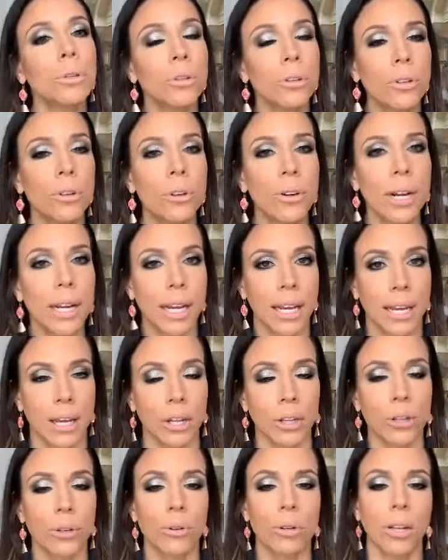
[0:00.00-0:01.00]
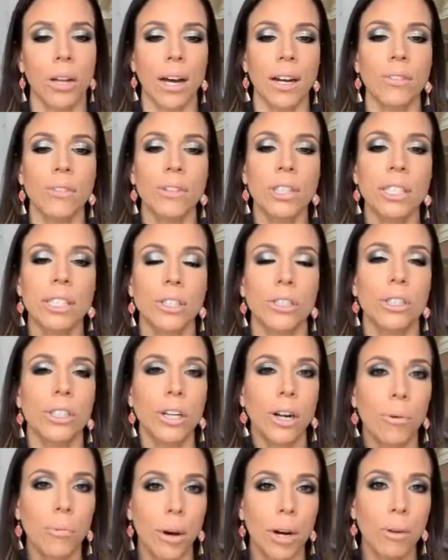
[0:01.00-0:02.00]
learning through a lot of research,
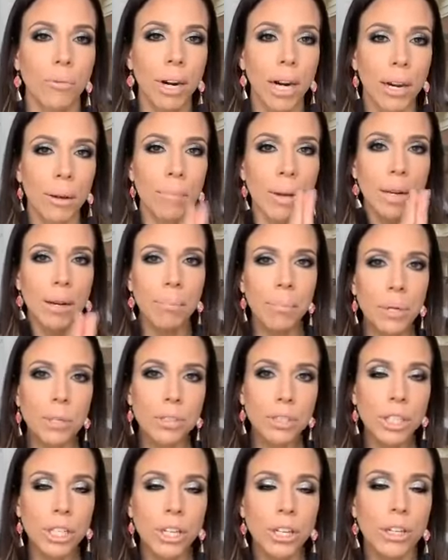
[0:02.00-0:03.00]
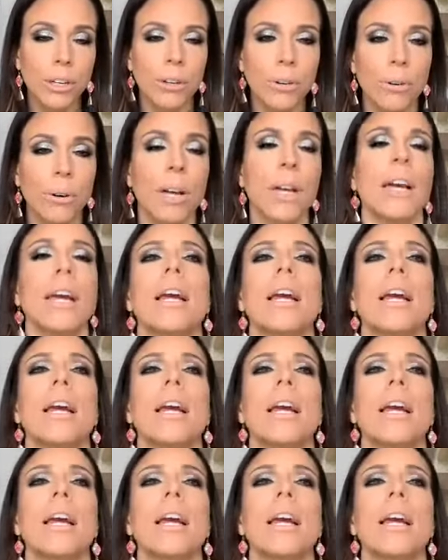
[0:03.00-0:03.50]
and I want to recommend a book to you,